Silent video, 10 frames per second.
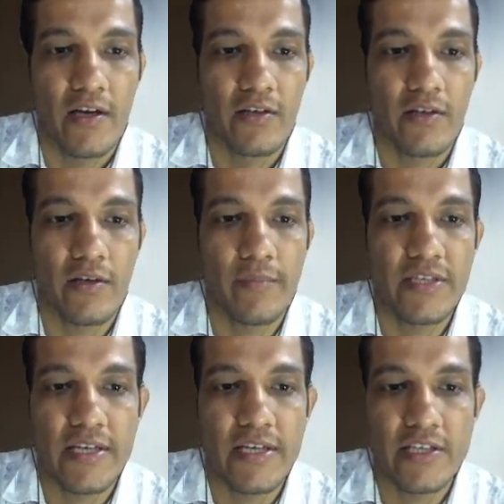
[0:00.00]
Some
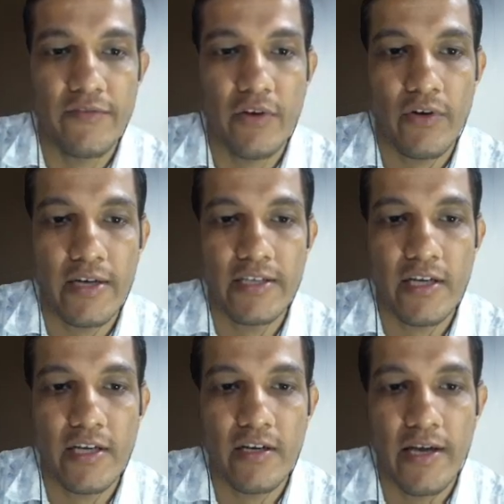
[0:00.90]
distance if you
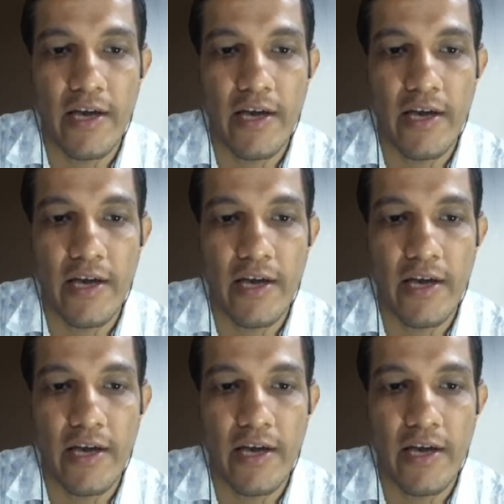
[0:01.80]
consider